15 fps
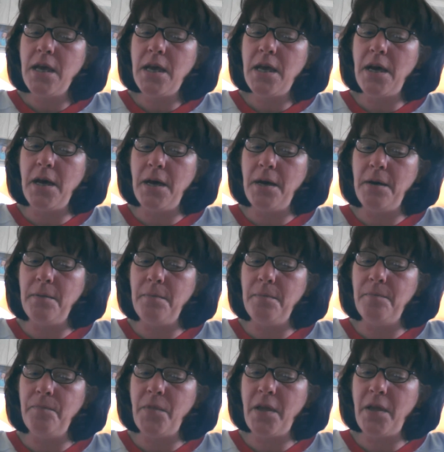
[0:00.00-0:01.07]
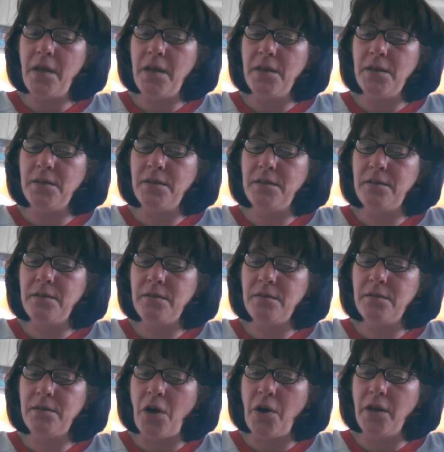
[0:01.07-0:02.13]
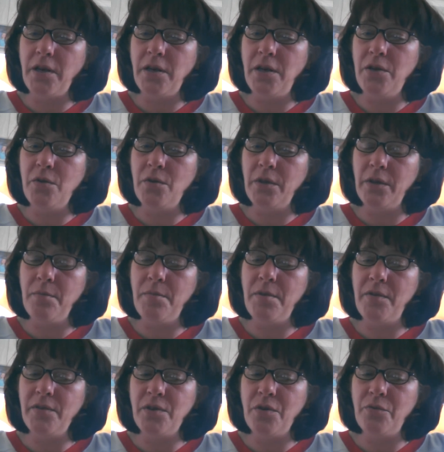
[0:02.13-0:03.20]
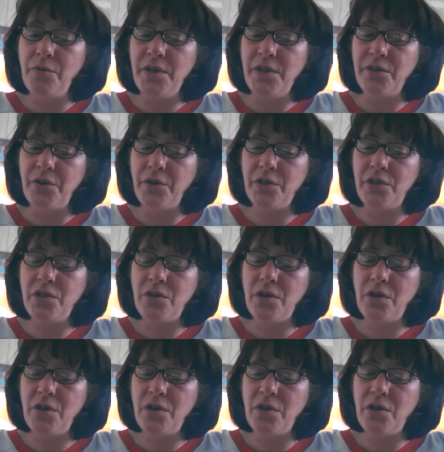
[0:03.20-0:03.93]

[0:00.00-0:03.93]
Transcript: is starting to do a little bit of his own research.